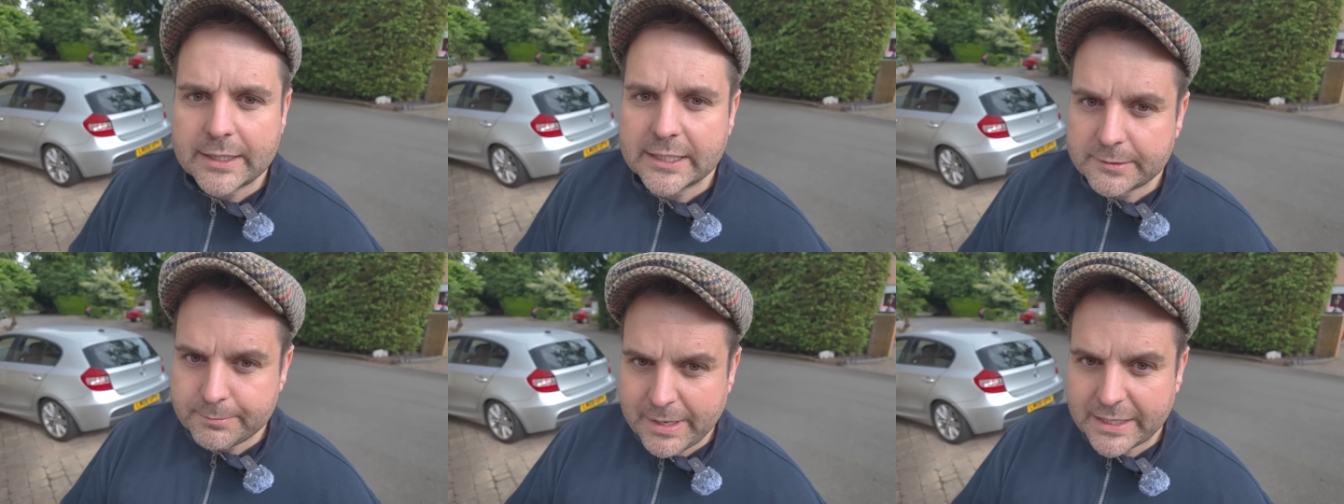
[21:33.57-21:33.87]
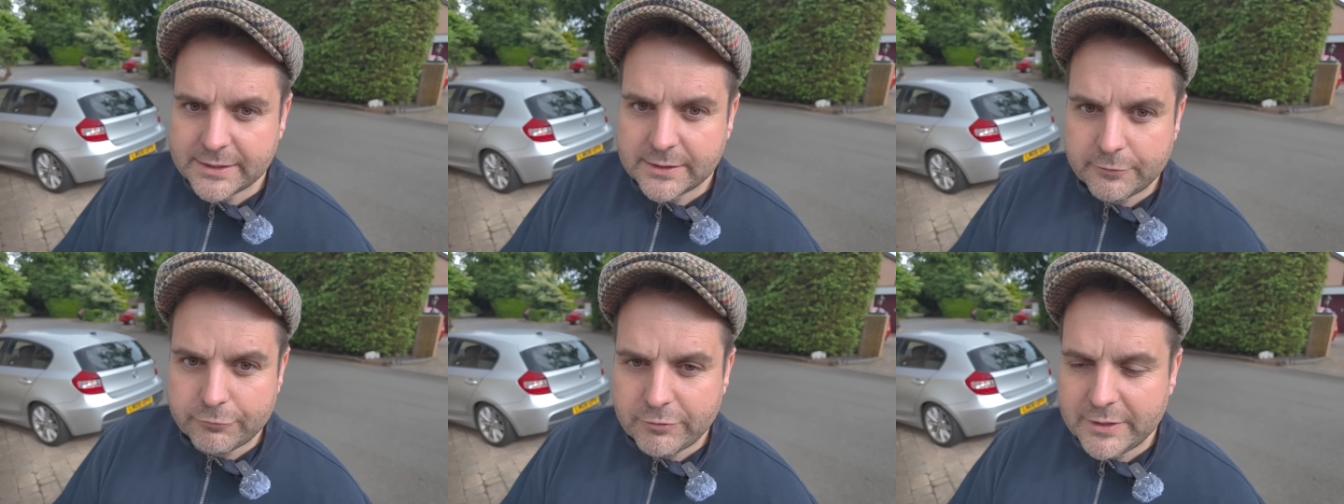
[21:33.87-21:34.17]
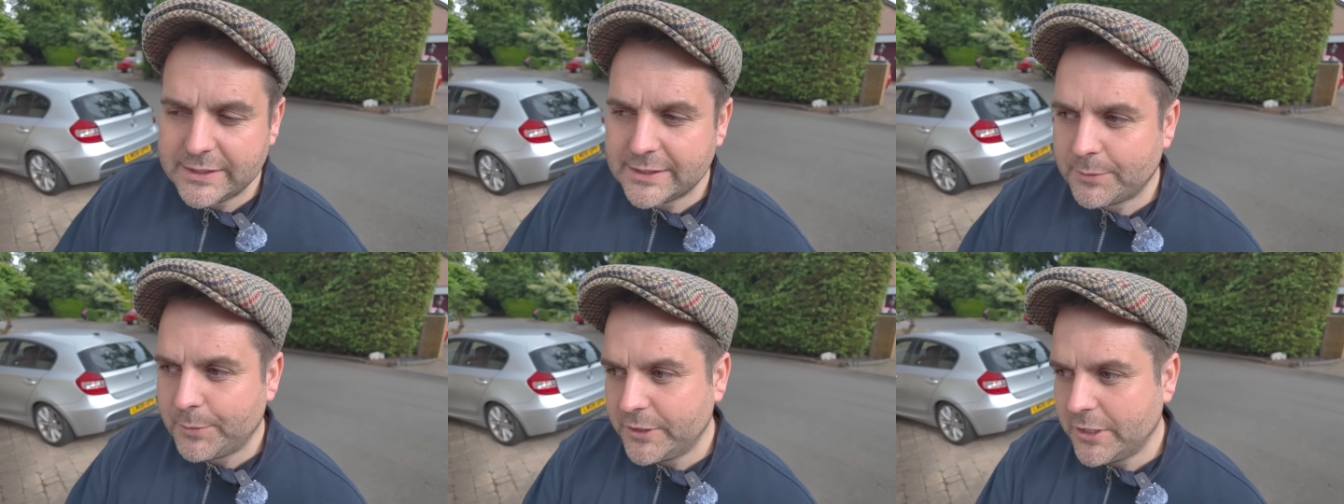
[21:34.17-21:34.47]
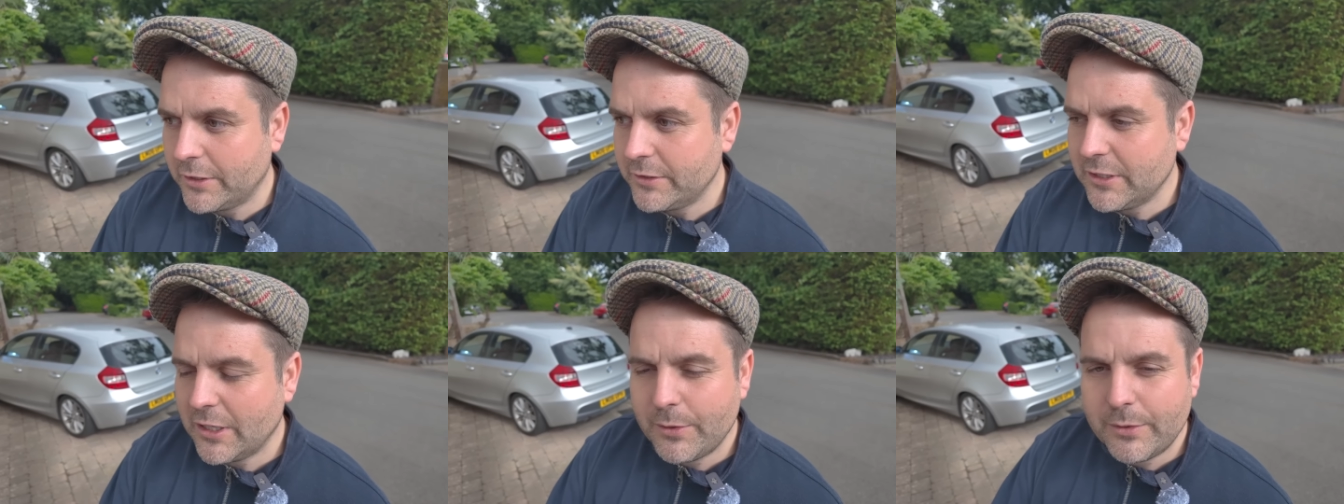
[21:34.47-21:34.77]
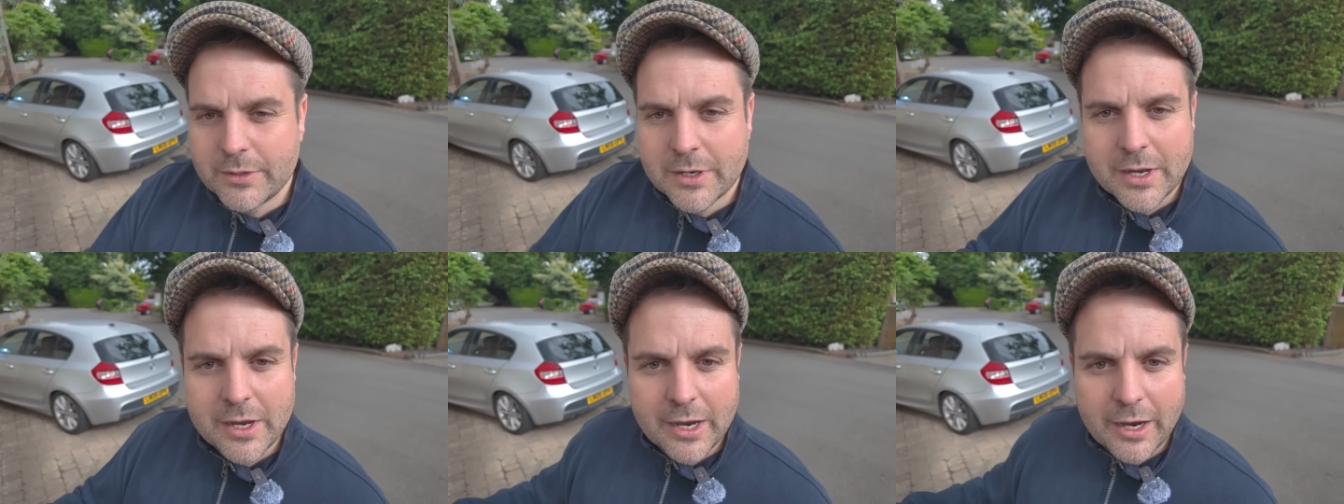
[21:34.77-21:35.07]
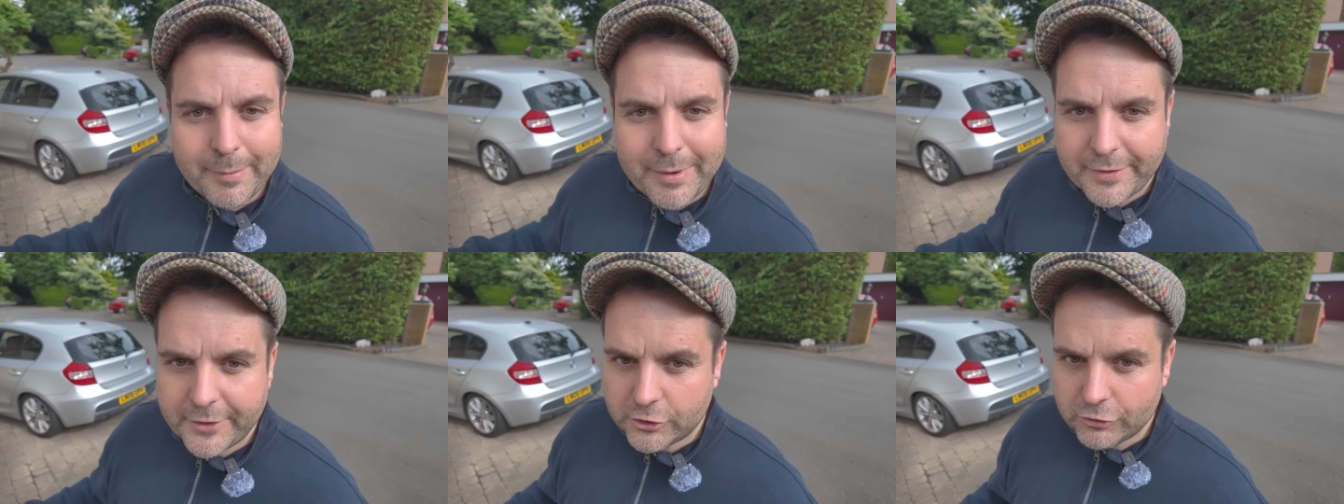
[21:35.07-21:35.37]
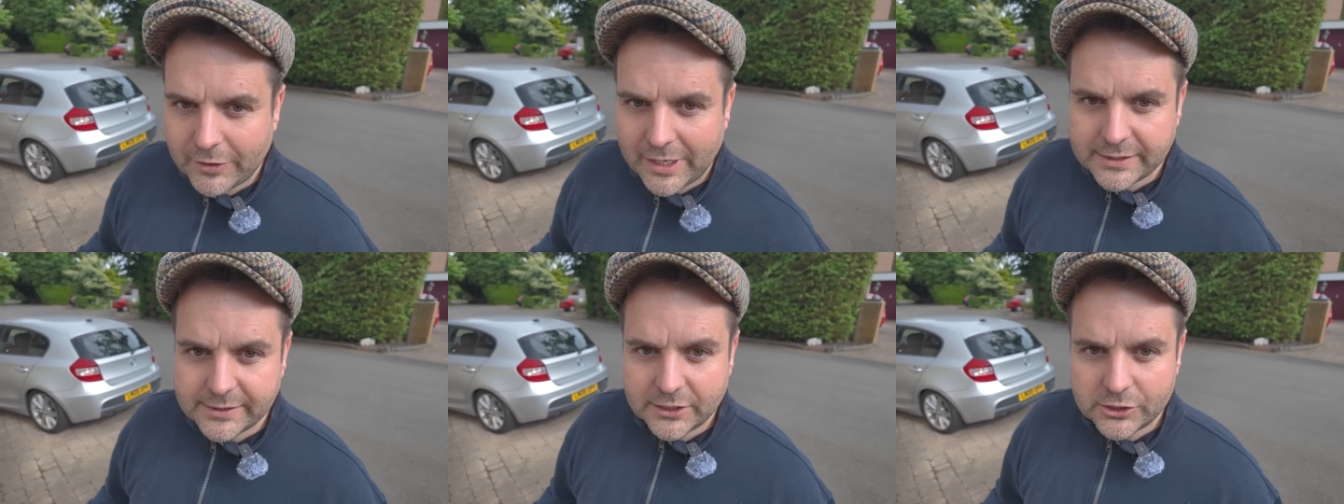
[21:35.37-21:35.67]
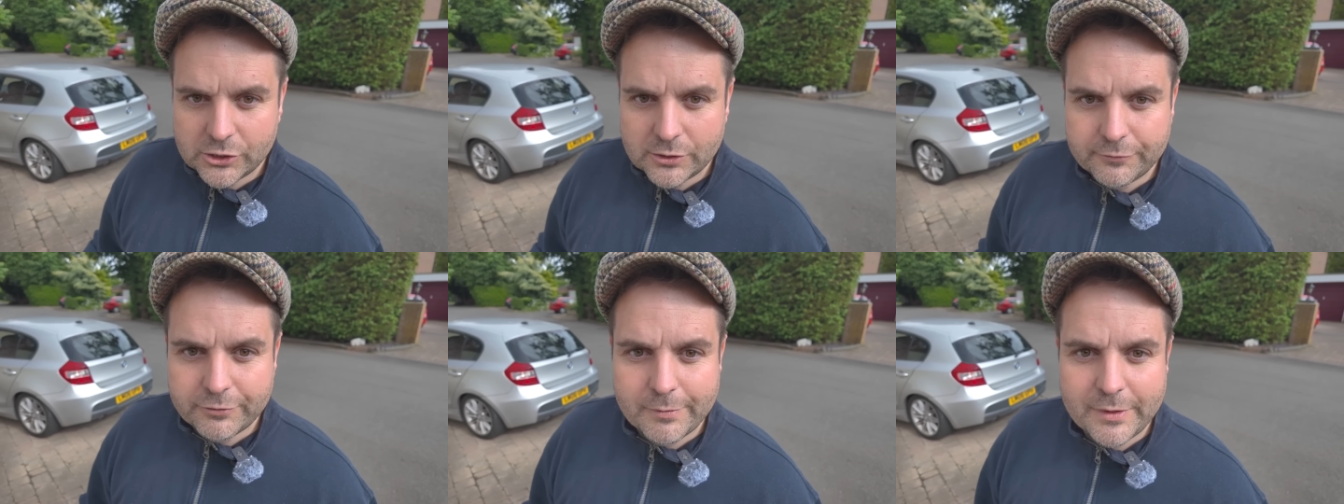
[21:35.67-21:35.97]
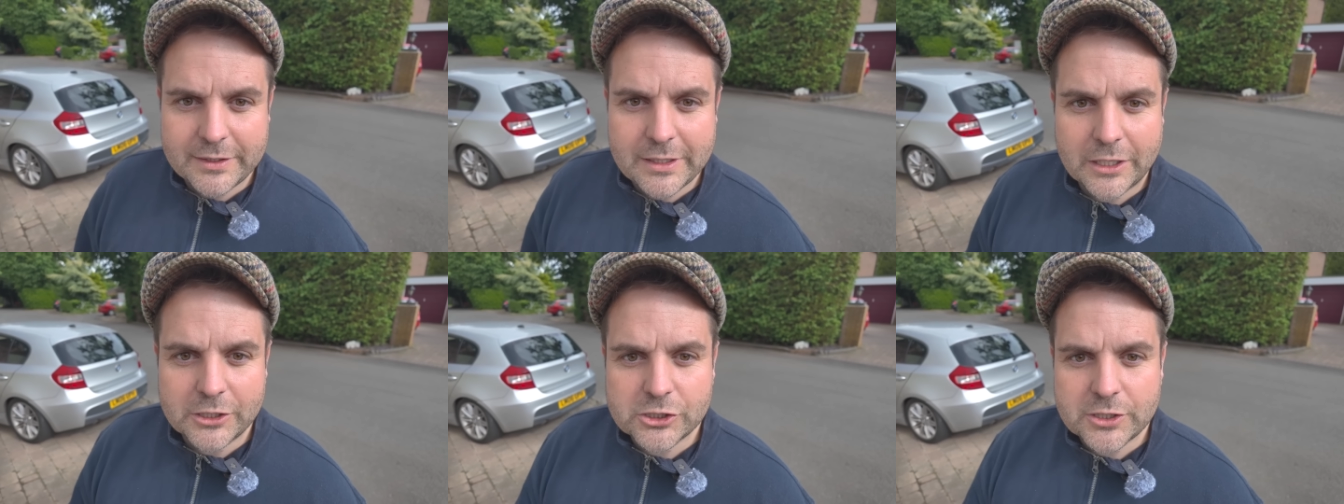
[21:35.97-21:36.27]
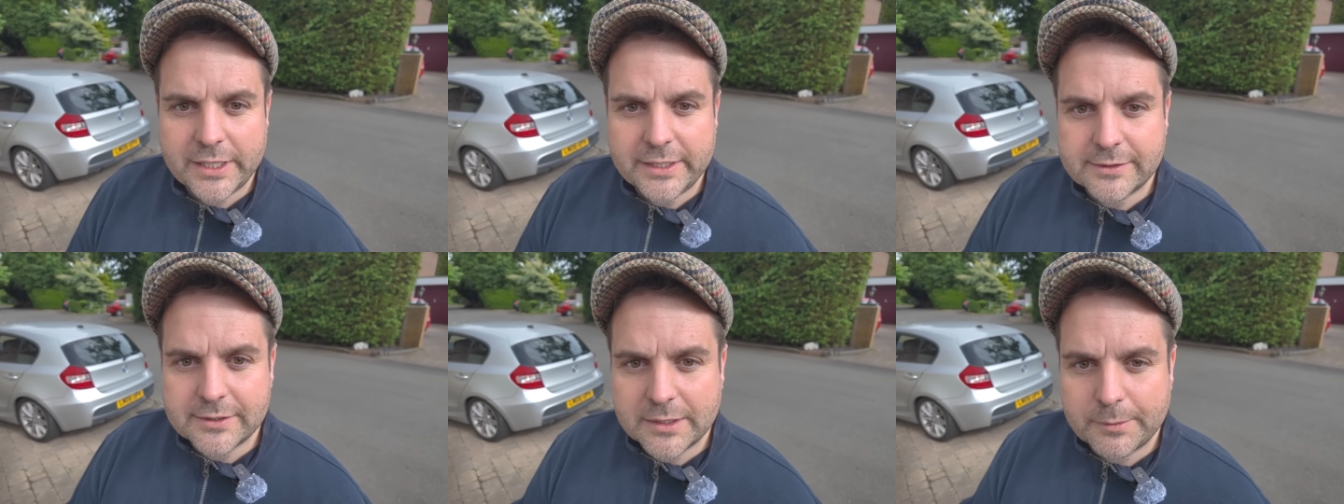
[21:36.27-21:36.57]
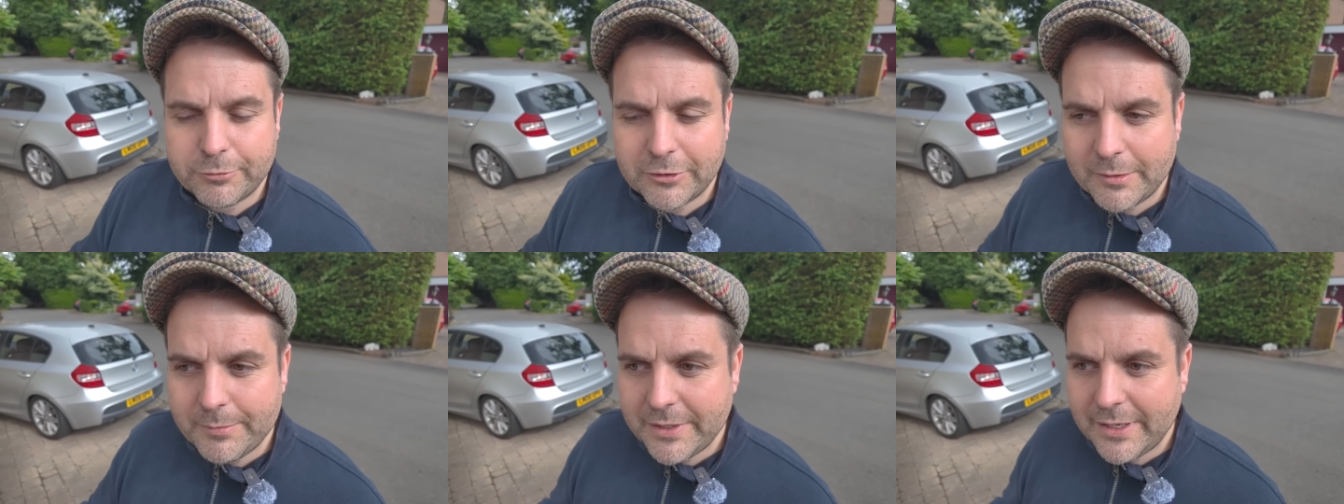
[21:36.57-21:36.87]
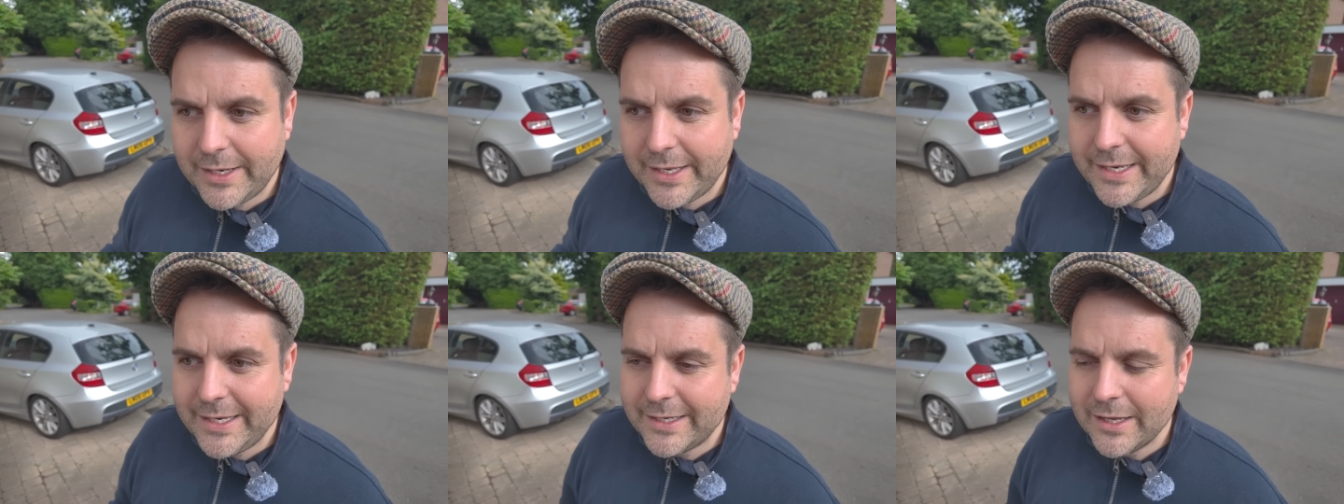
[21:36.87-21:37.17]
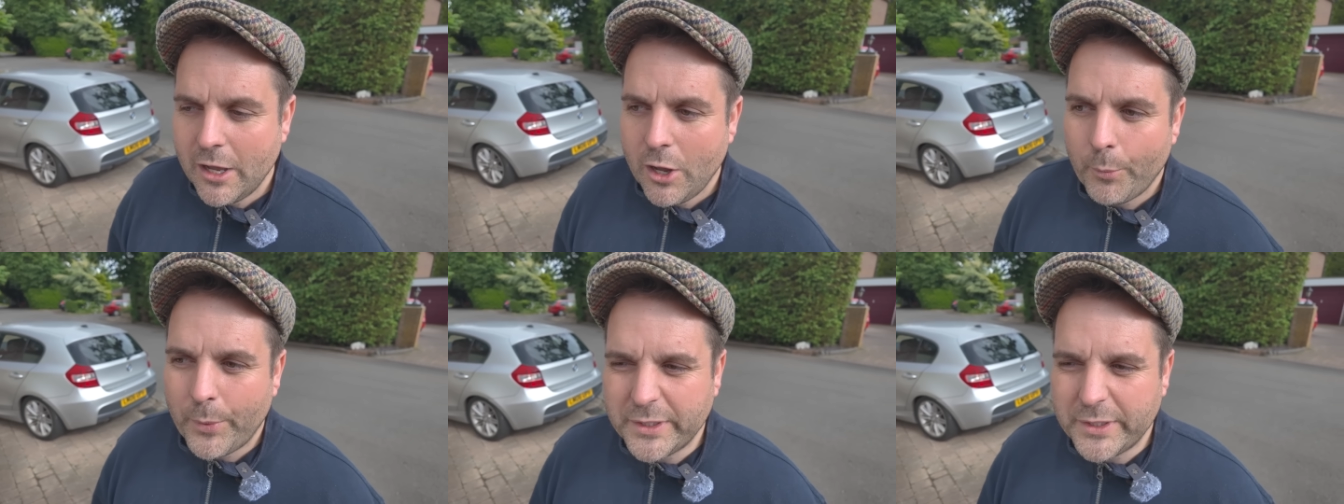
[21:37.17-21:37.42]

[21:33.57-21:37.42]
There's massive risk. We don't know about the transition from the Dutch League to the Premier League.